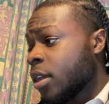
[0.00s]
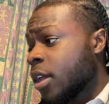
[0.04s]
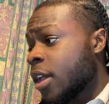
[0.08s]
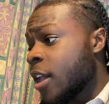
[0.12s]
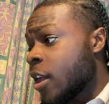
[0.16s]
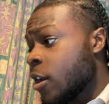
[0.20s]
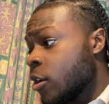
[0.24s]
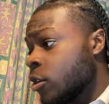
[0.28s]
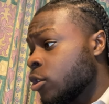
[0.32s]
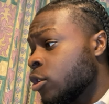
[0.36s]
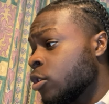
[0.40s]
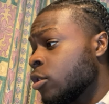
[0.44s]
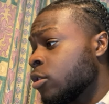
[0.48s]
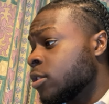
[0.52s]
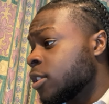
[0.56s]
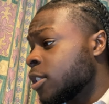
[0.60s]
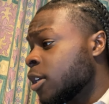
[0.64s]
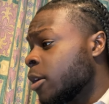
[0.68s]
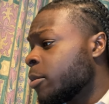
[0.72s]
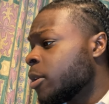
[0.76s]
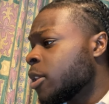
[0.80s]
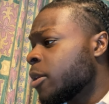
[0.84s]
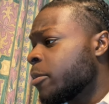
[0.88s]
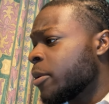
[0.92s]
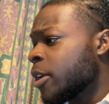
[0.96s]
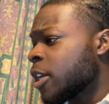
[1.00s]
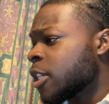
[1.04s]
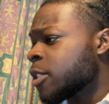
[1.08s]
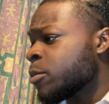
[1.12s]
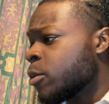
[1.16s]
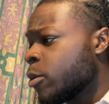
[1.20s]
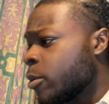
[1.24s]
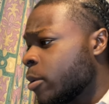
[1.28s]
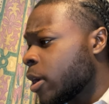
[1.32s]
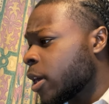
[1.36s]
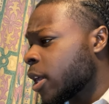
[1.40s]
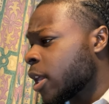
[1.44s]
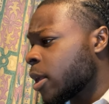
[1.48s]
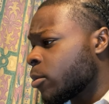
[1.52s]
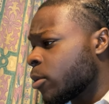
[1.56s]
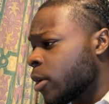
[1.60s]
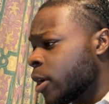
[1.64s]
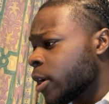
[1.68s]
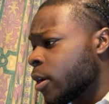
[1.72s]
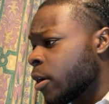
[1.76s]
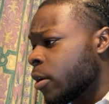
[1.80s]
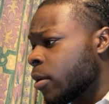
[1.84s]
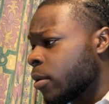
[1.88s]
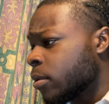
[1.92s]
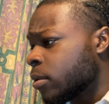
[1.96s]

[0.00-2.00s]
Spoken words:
Hey, you tell me the biggest mobile game right now.